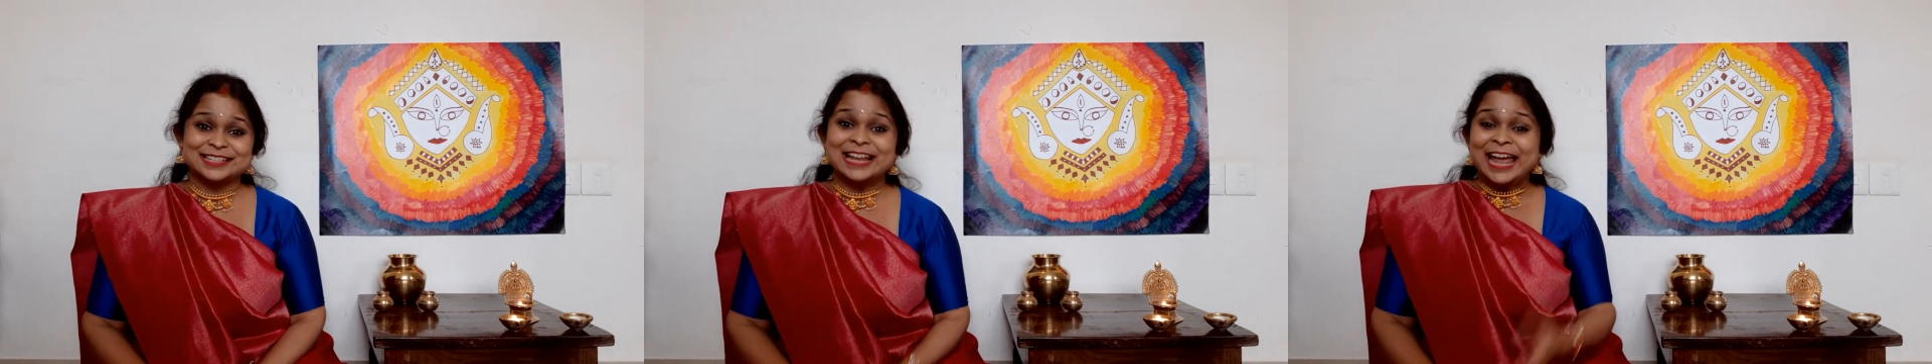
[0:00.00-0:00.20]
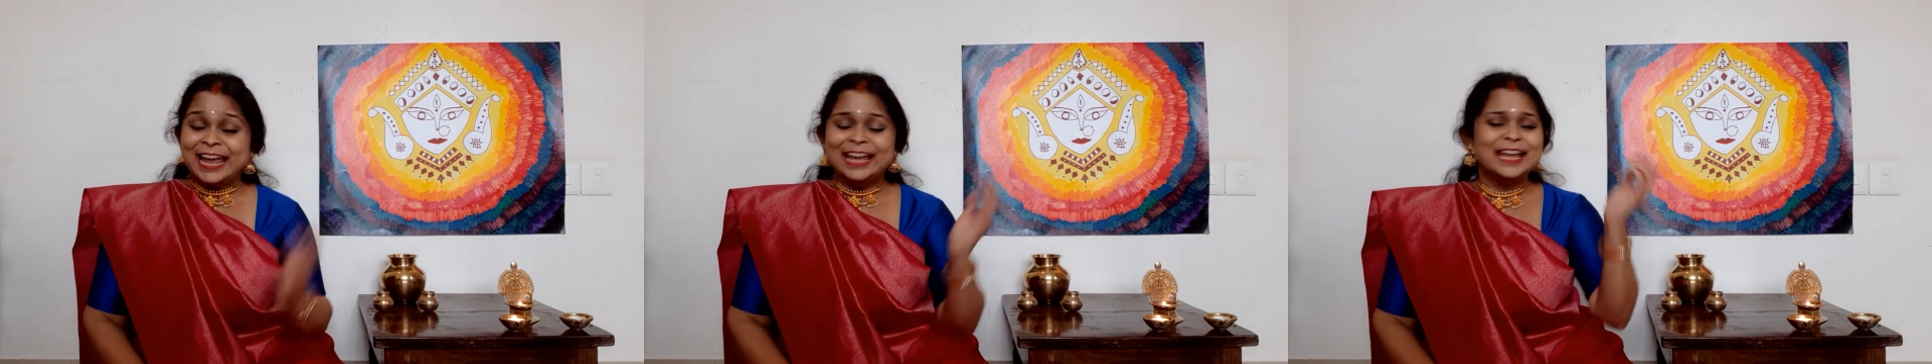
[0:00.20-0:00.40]

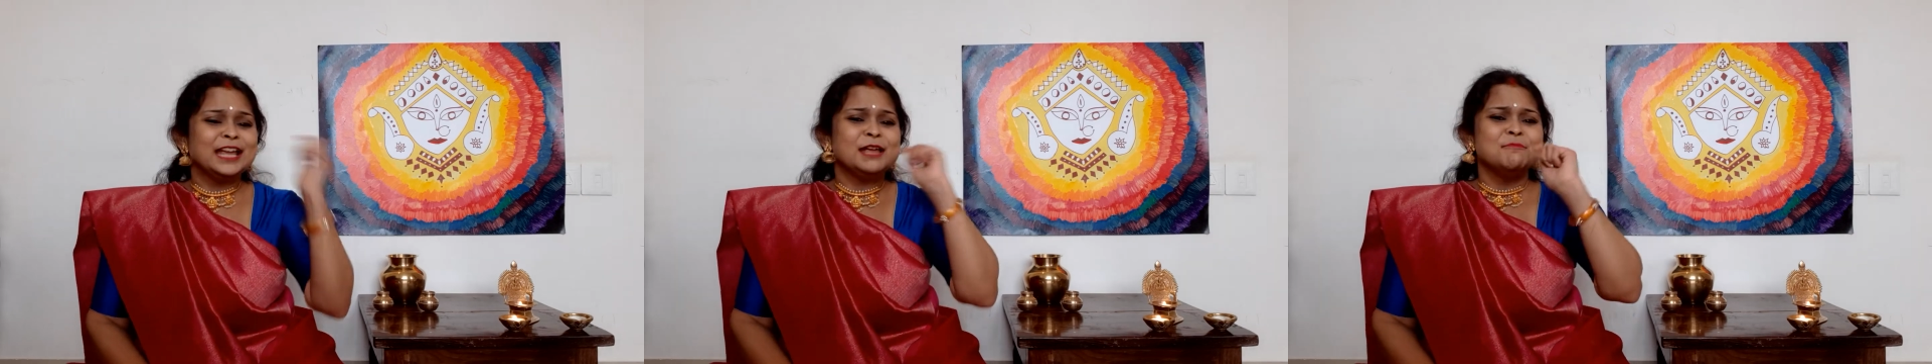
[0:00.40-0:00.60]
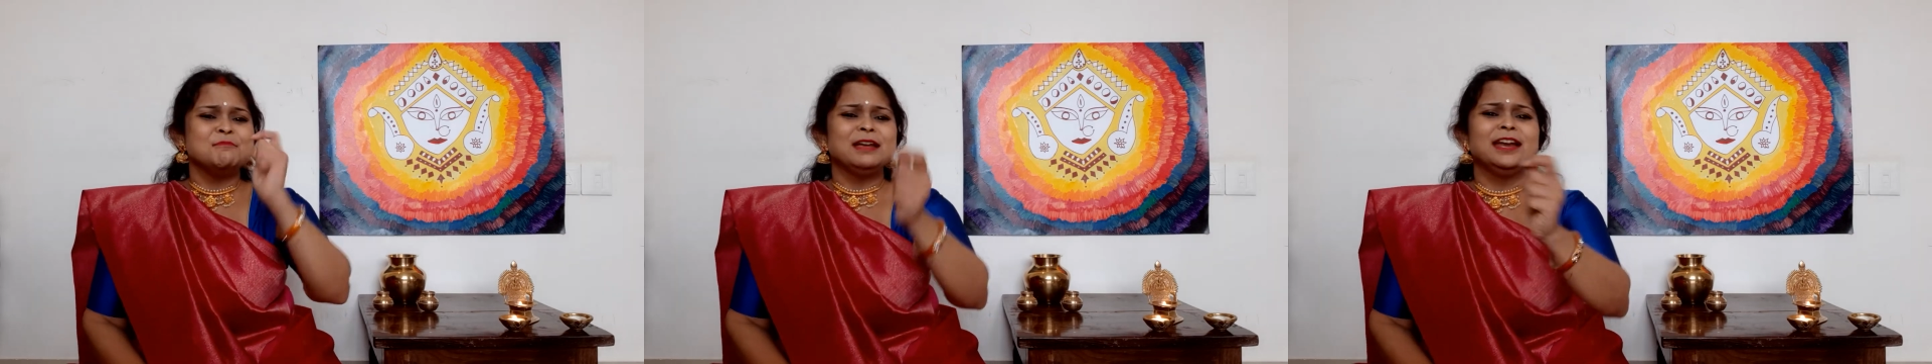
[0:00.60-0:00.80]
He
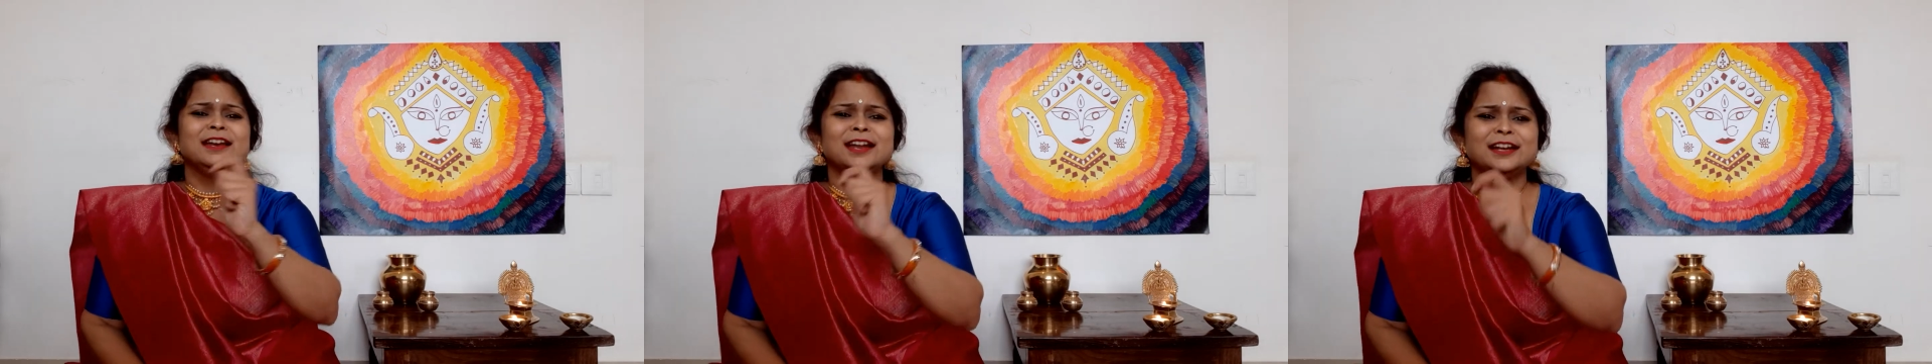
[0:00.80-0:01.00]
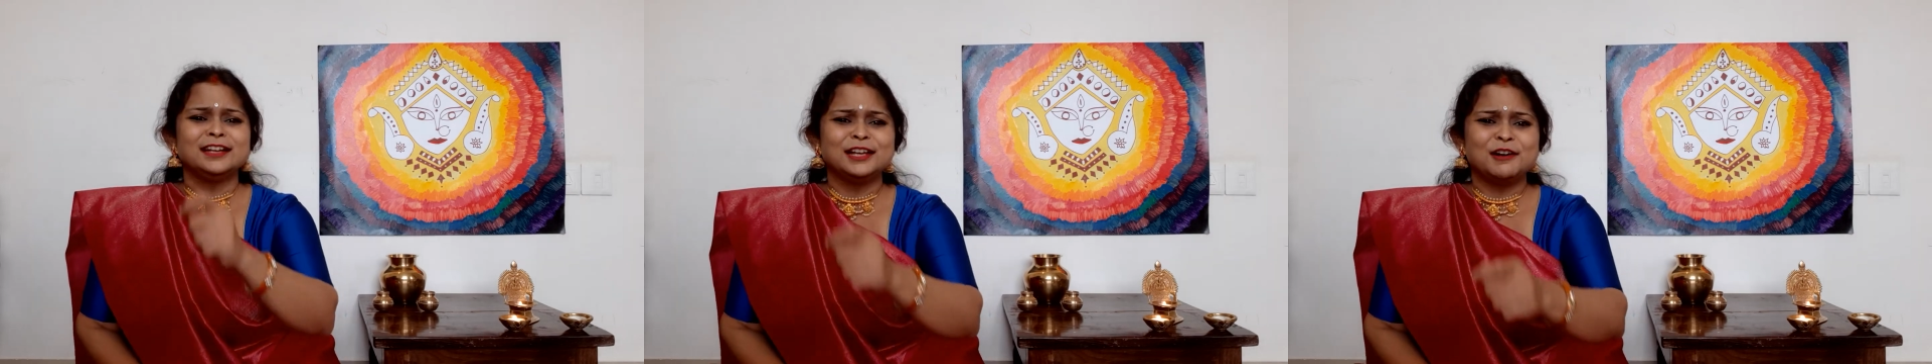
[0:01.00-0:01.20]

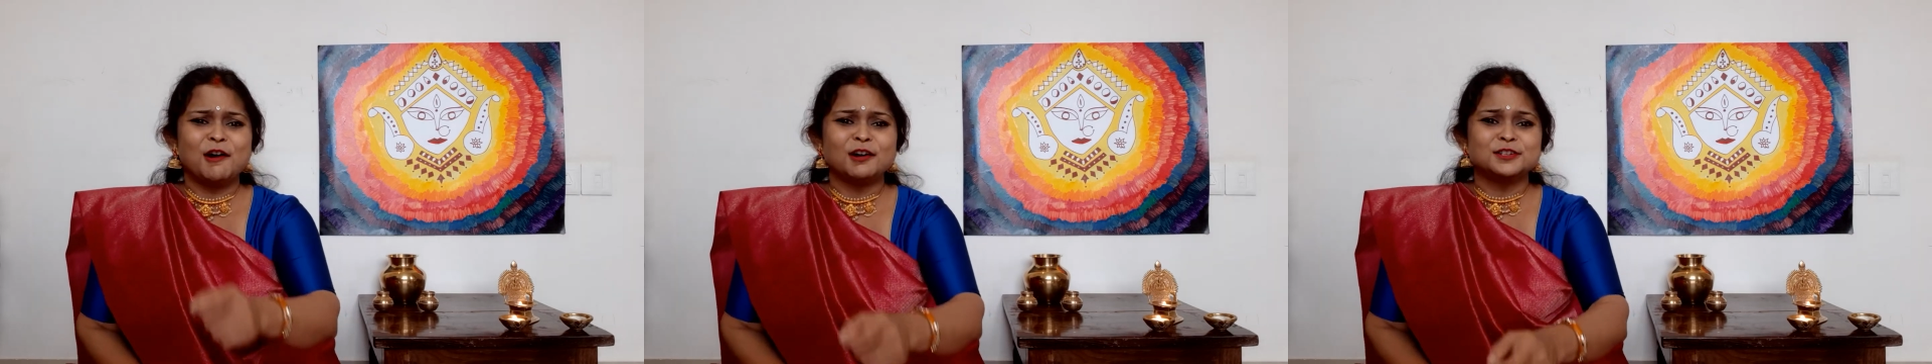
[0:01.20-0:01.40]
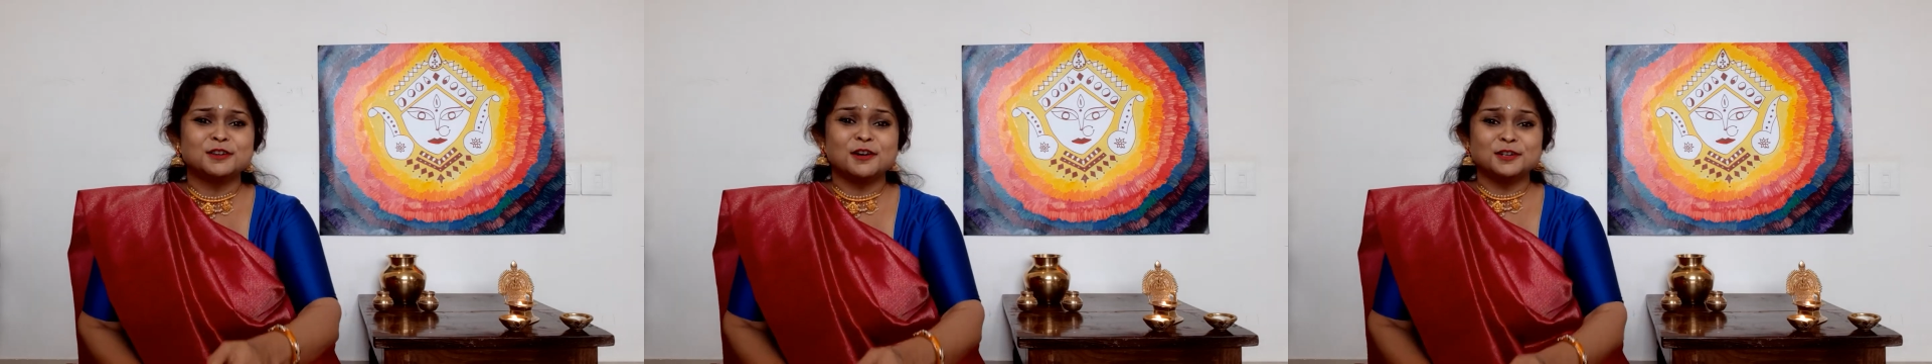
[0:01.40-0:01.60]
immediately
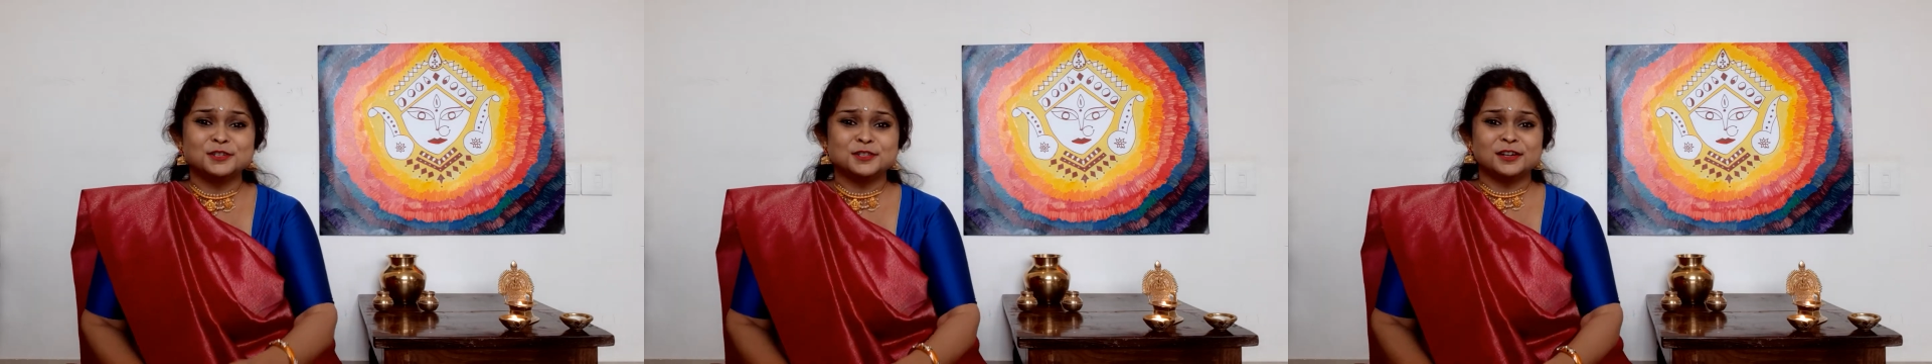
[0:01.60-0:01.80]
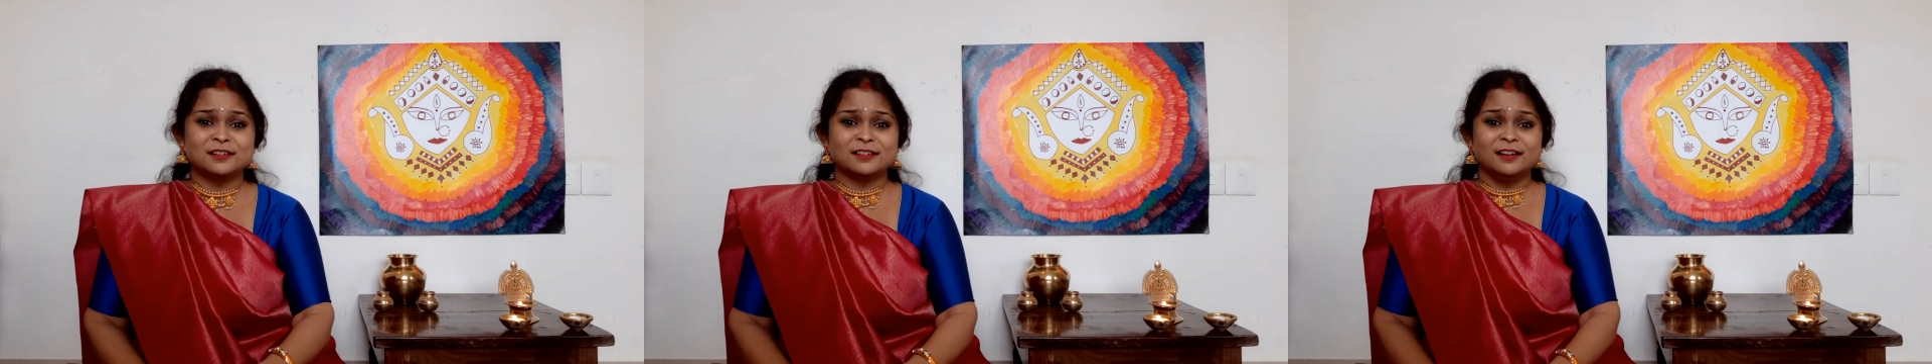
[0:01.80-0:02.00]
got onto
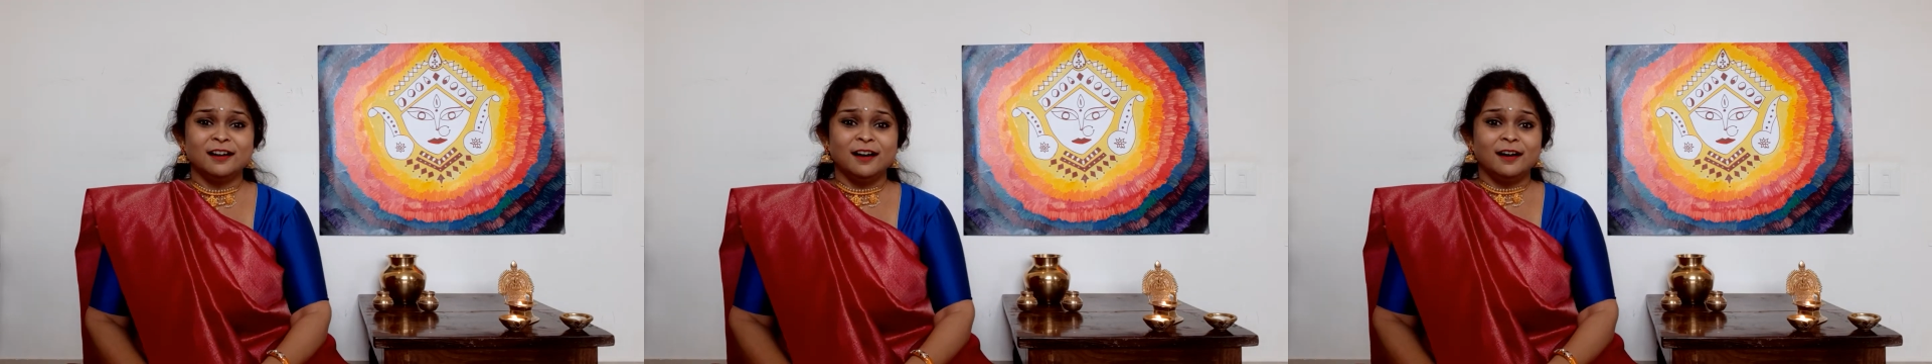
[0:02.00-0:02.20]
the